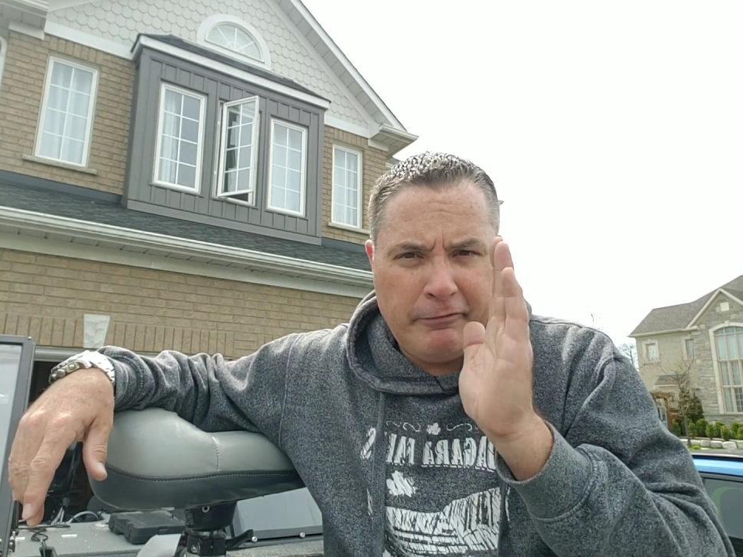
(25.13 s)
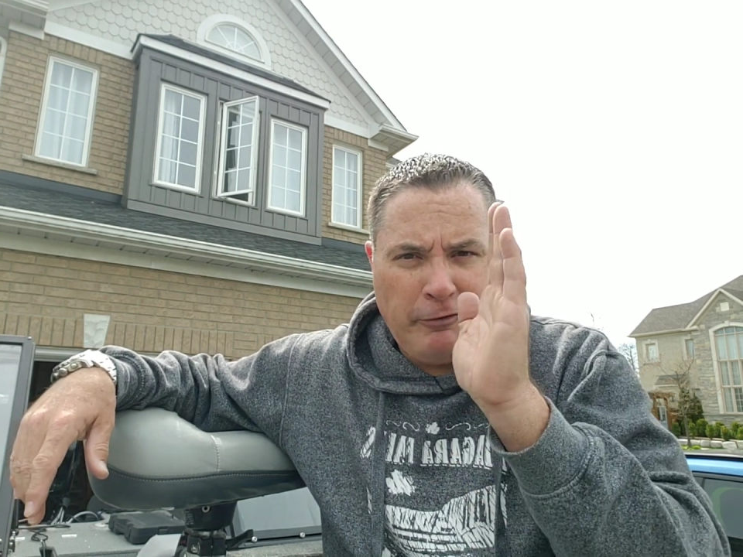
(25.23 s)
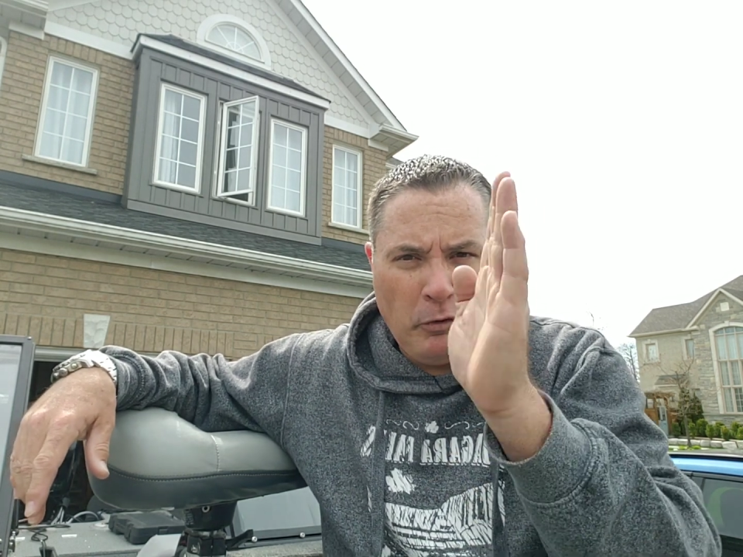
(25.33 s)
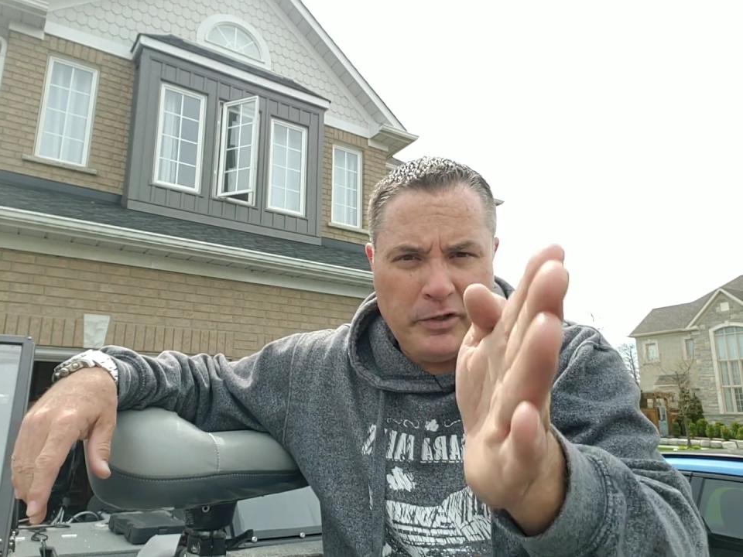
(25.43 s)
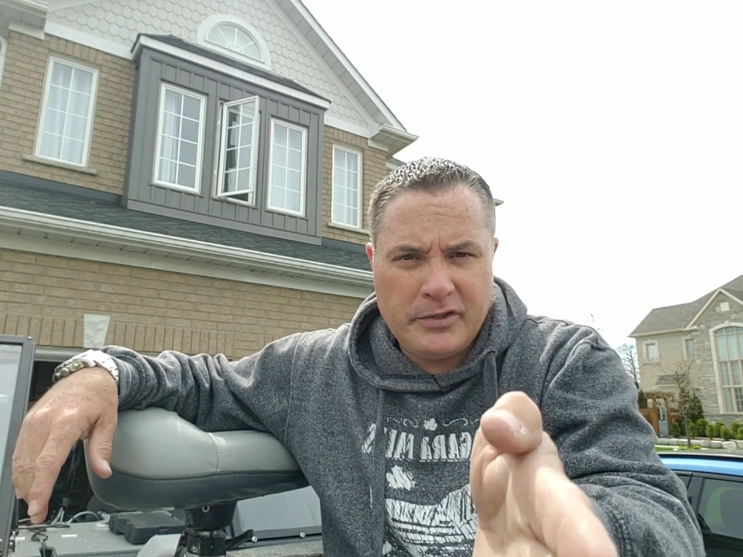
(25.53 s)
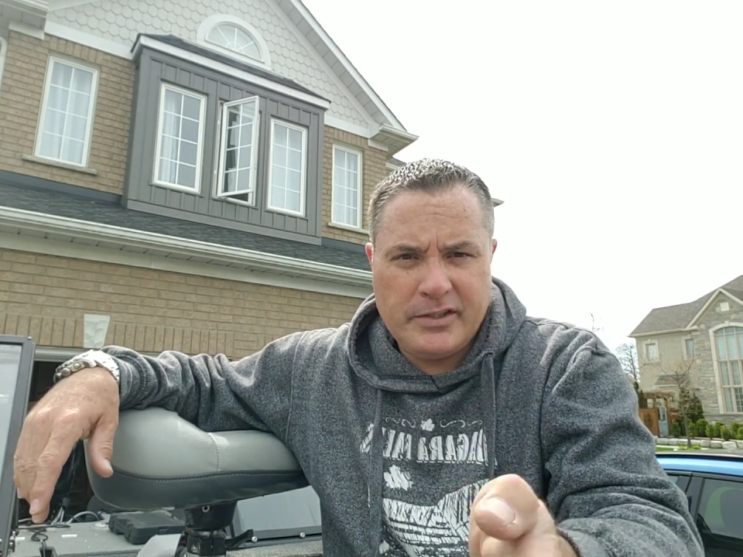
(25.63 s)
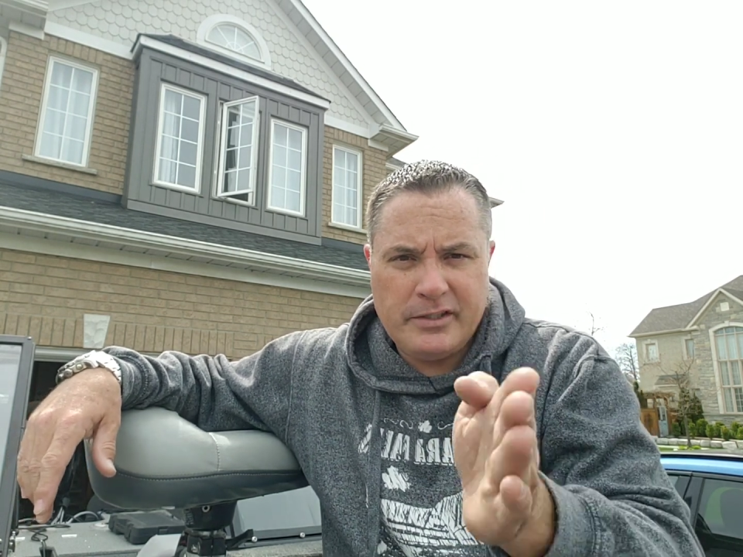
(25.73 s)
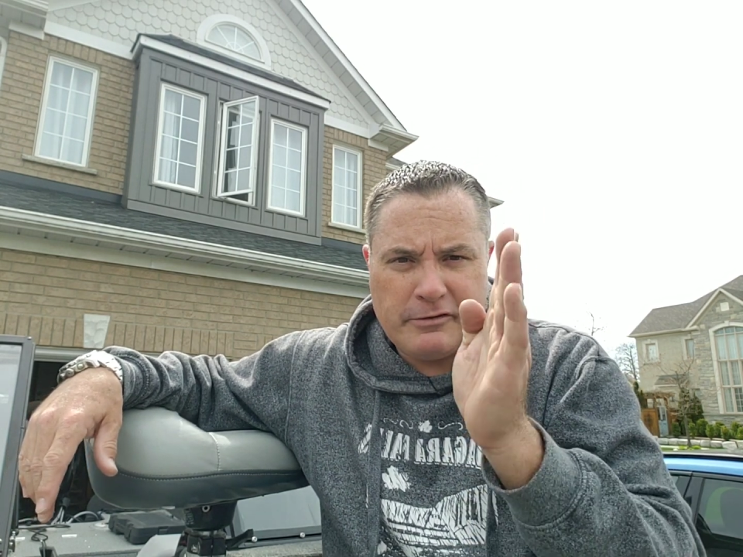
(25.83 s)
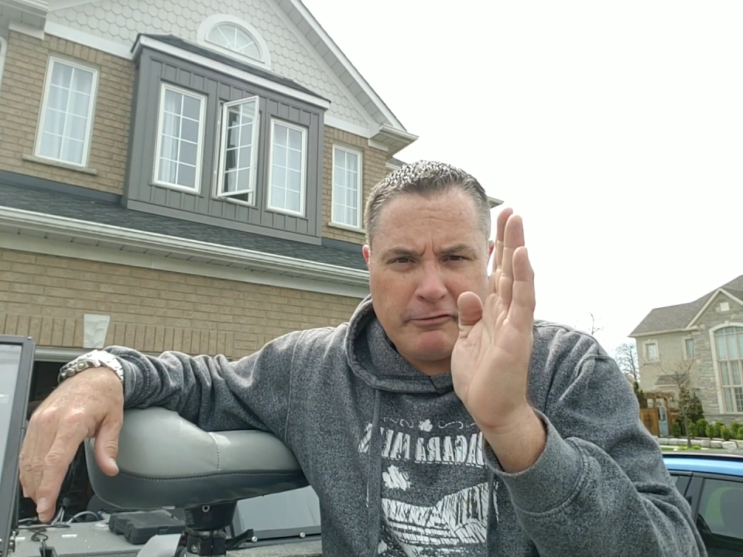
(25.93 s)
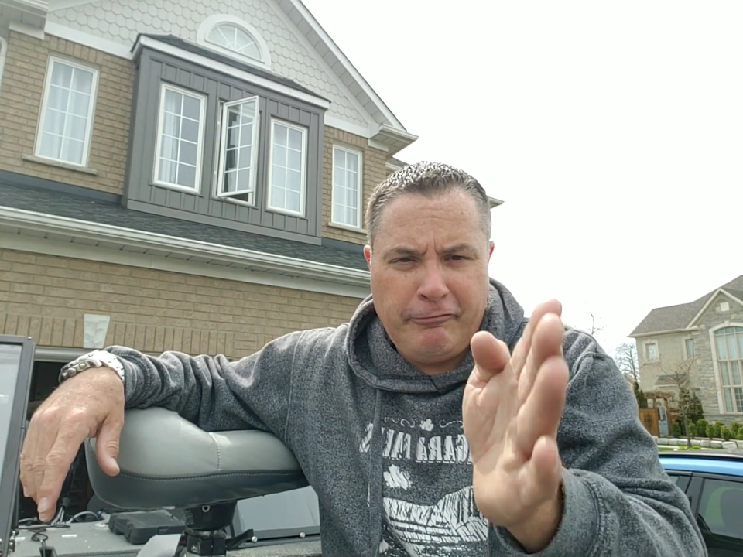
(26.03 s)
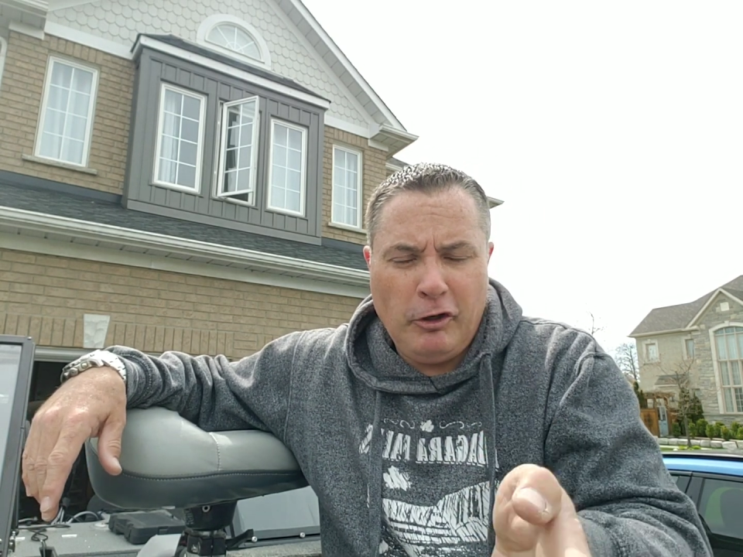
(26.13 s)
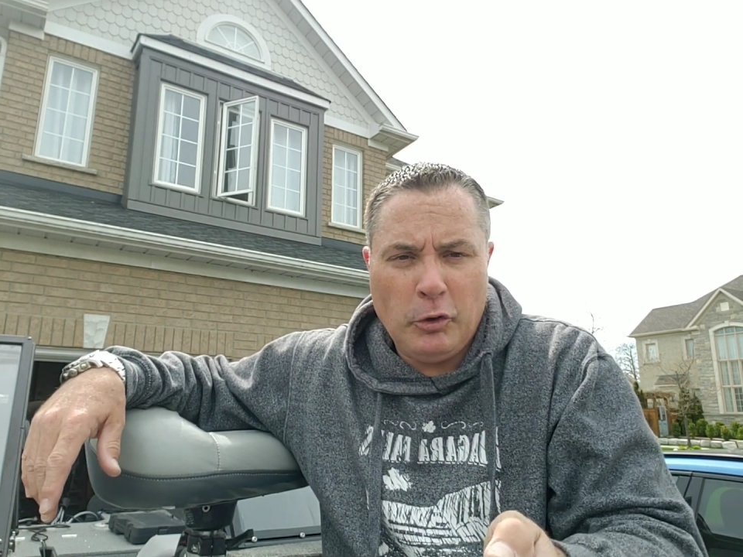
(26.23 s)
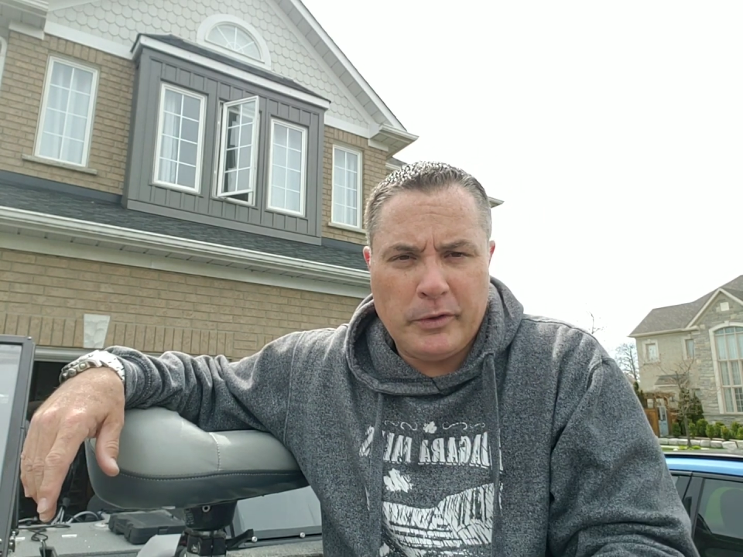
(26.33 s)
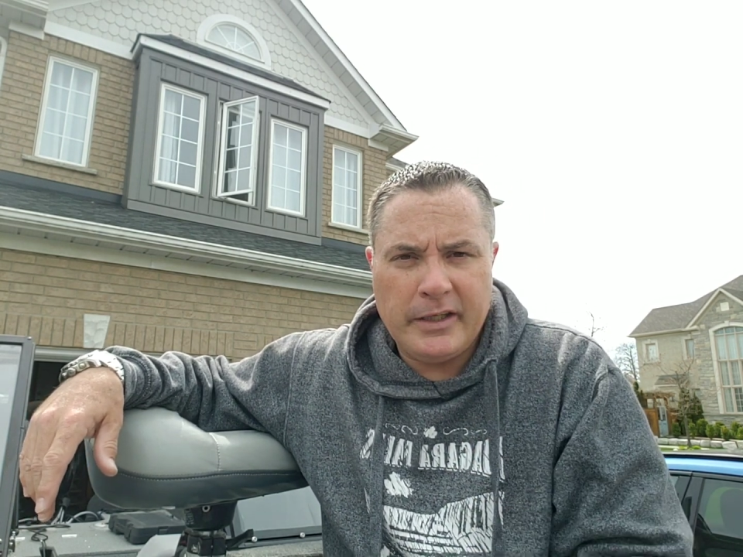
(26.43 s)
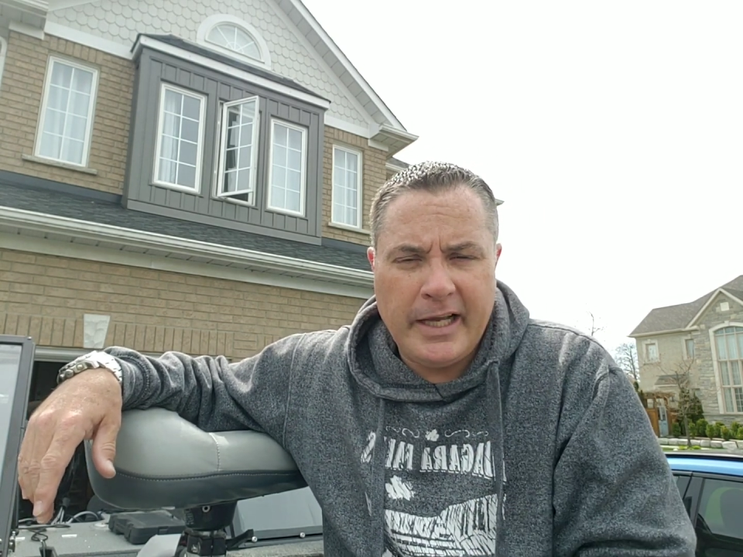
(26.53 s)
focuses
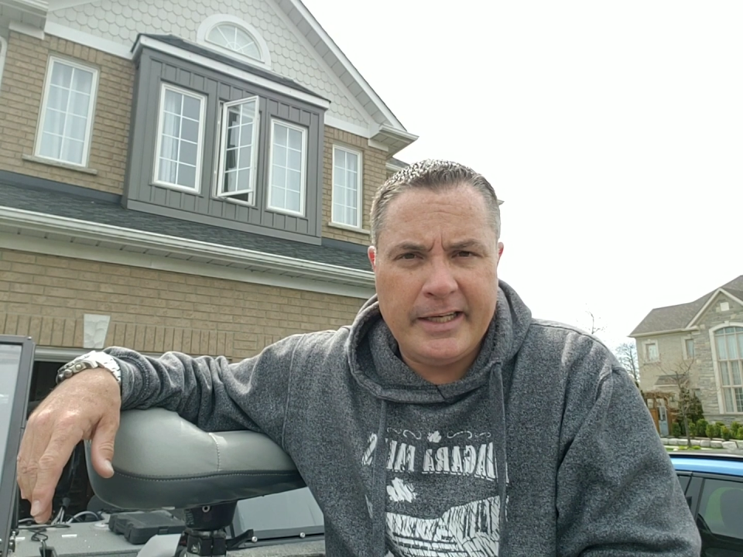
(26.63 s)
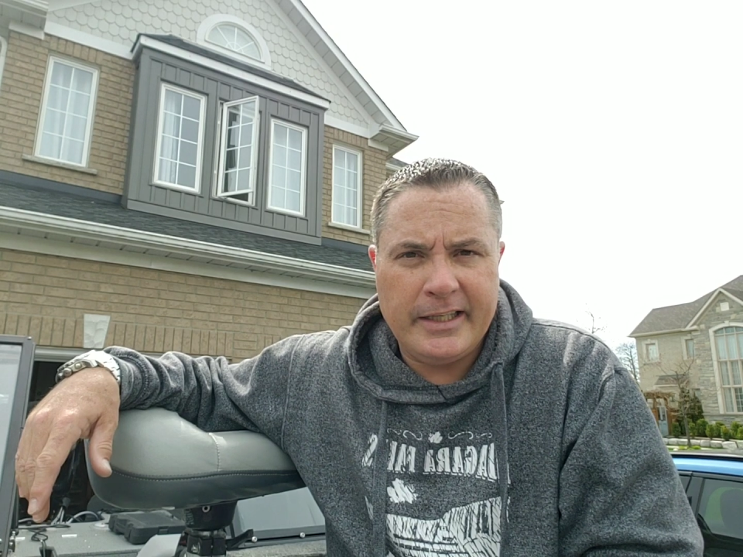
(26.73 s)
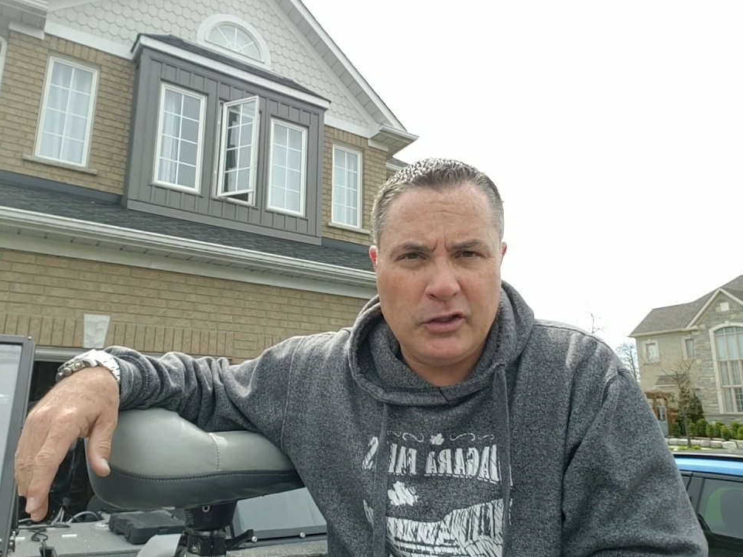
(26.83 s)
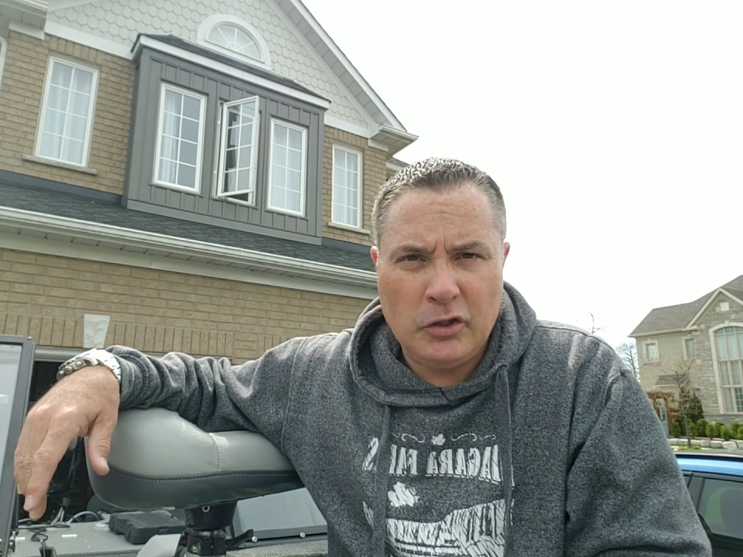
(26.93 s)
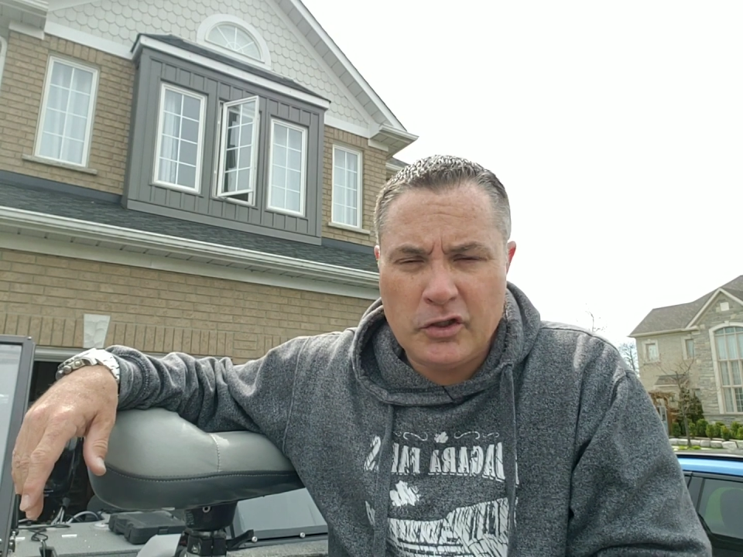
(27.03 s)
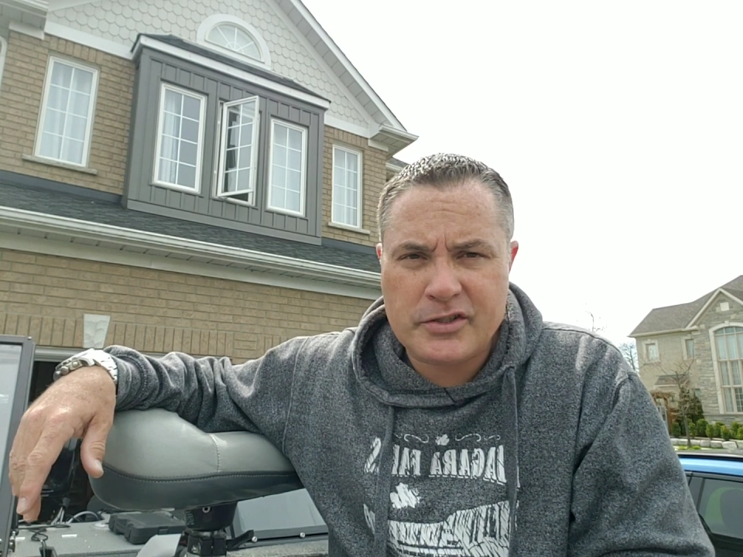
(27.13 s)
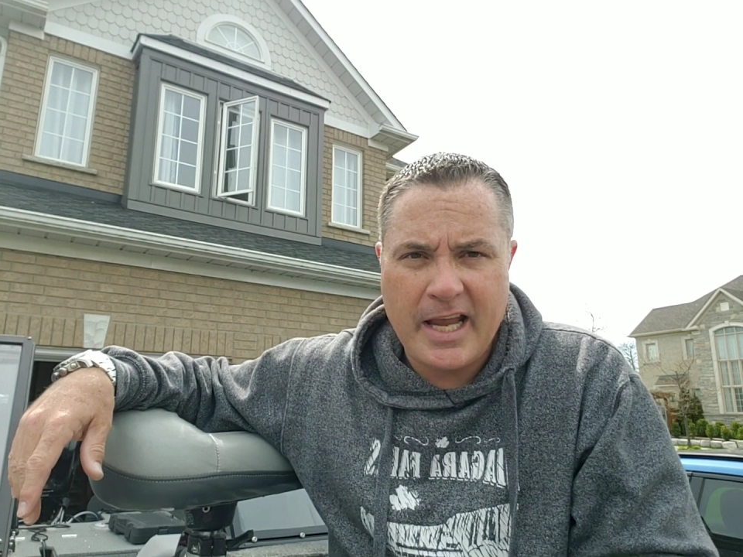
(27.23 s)
forward and it looks